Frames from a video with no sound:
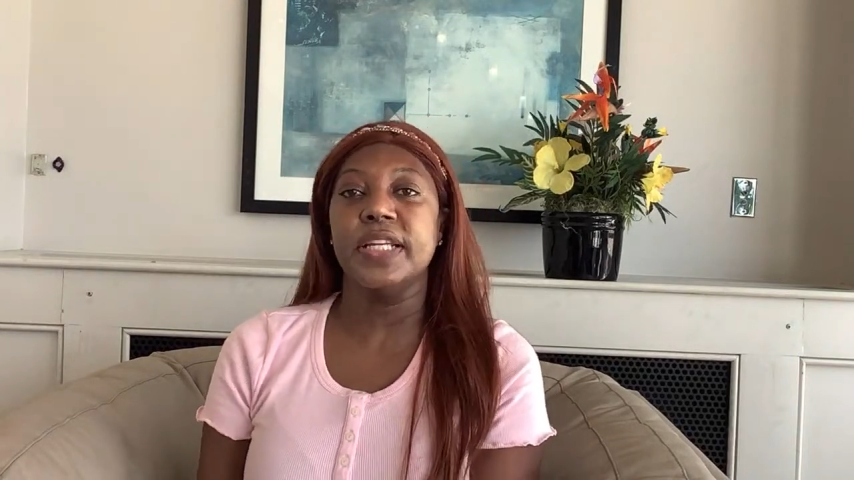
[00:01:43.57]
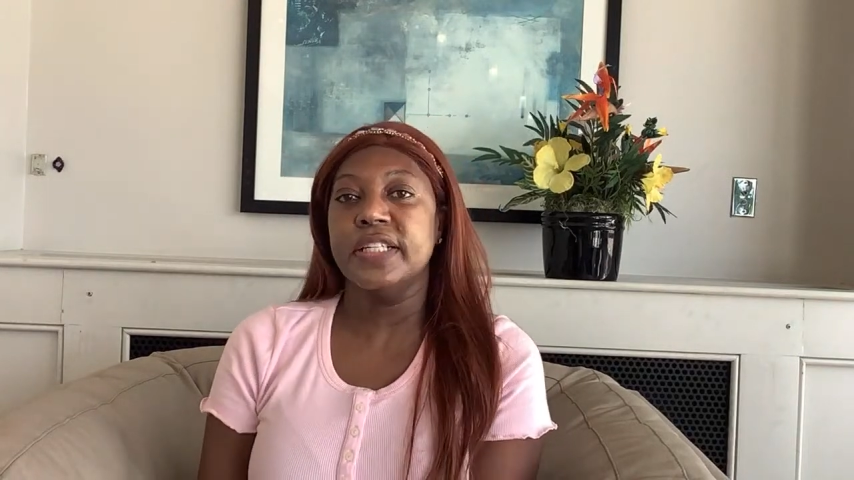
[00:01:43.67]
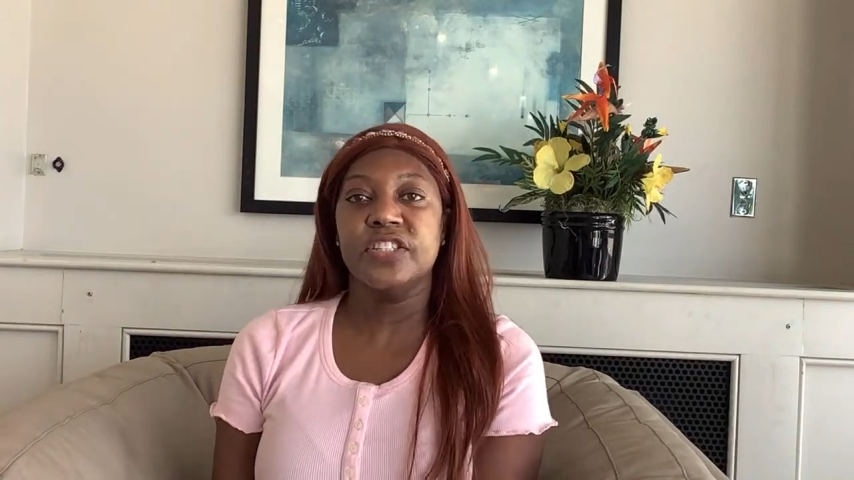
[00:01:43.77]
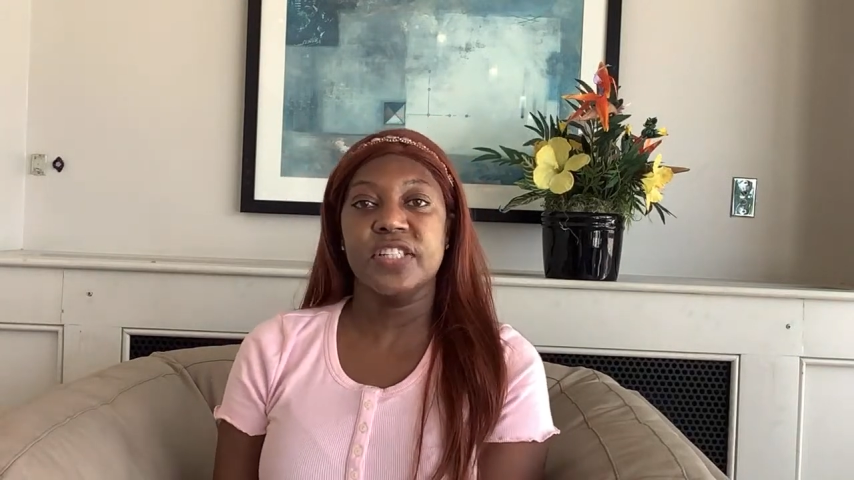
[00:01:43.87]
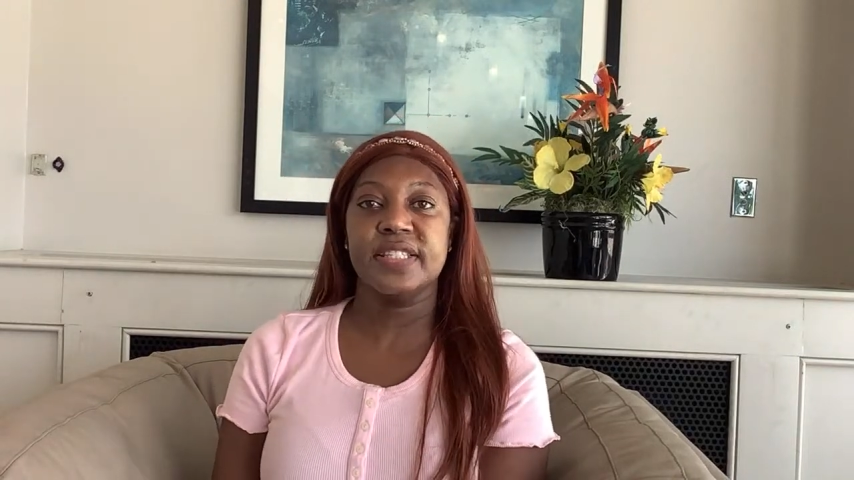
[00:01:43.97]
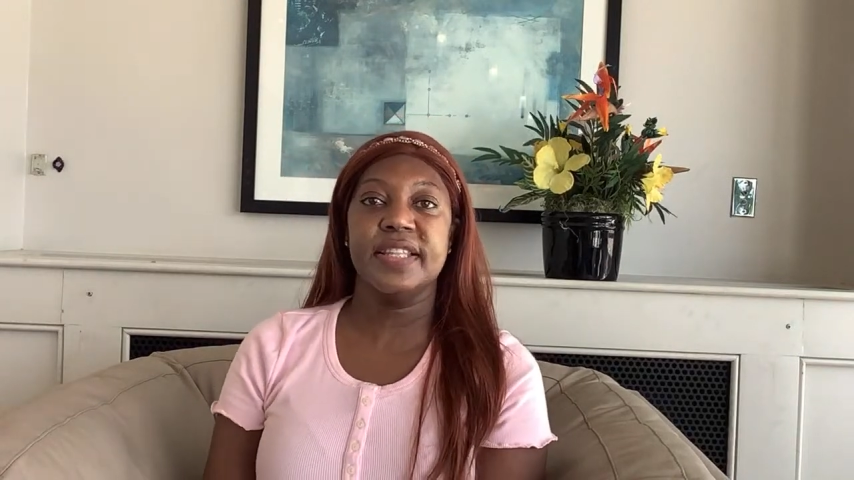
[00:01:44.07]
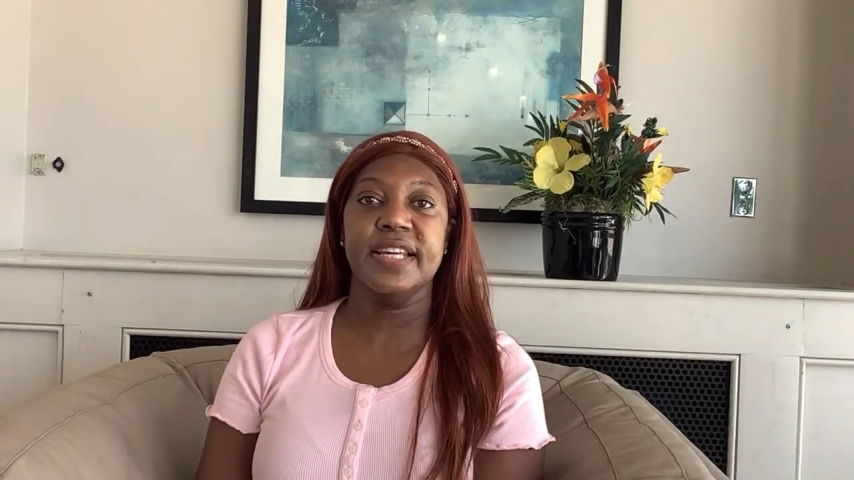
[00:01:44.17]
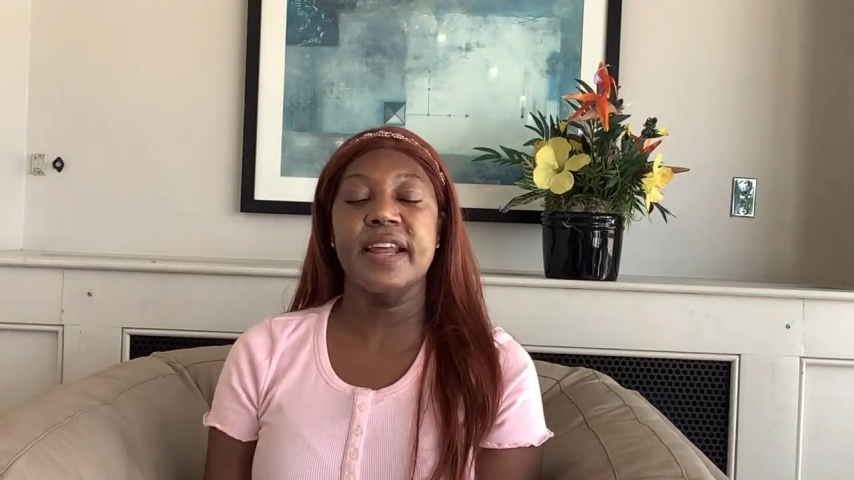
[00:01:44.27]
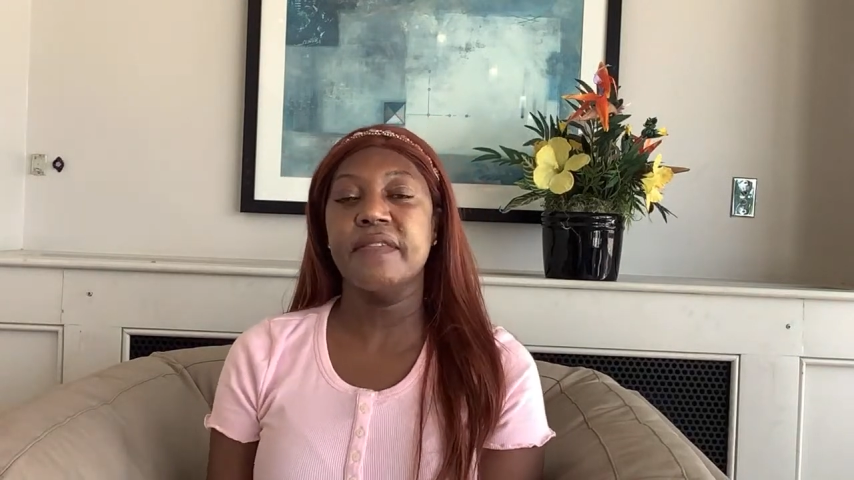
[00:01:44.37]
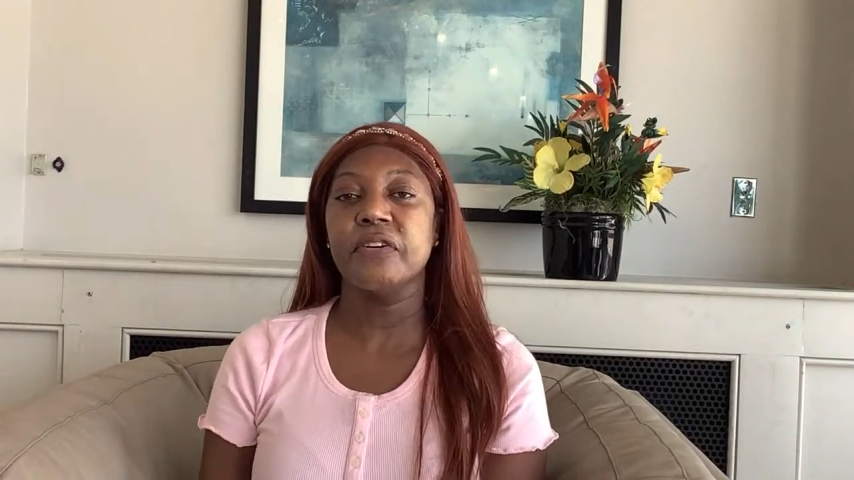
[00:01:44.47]
It's just they
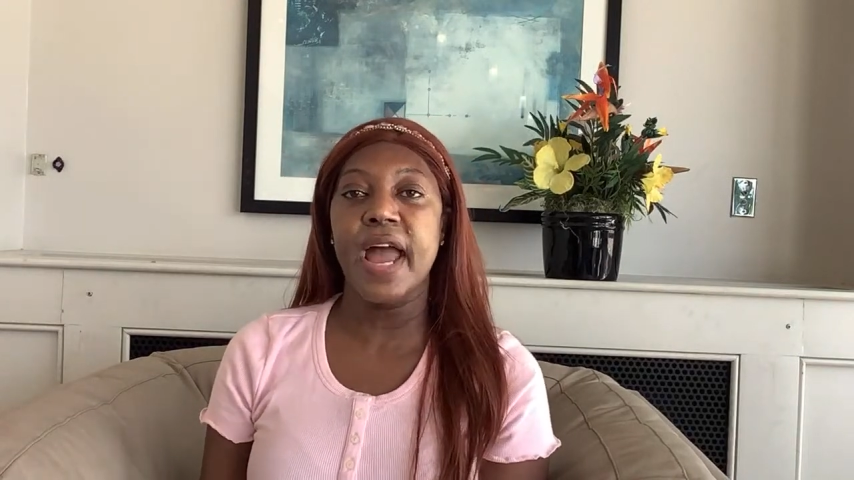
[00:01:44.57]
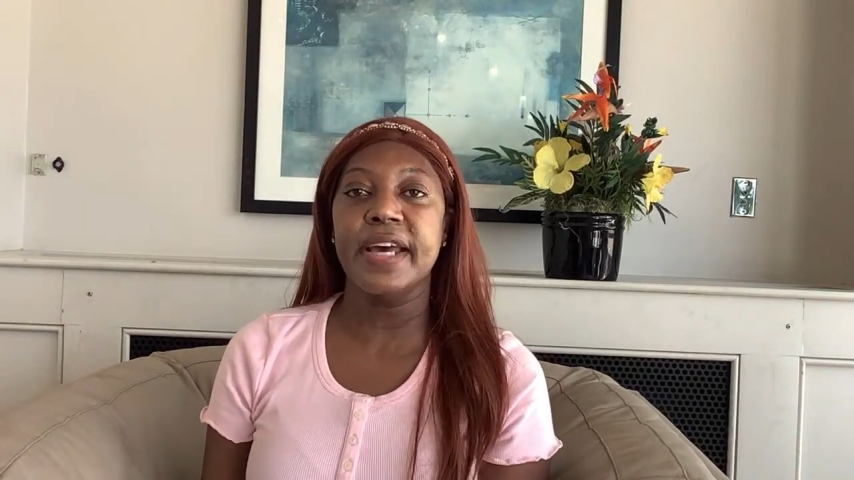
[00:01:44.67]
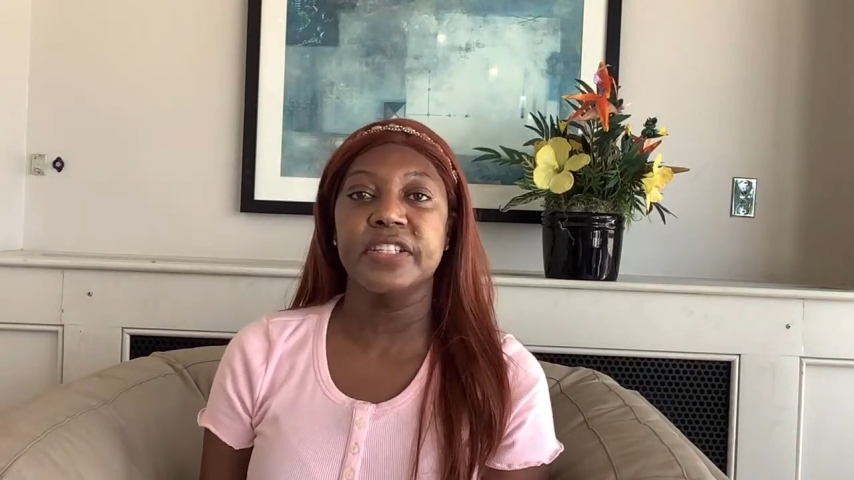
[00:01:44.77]
never had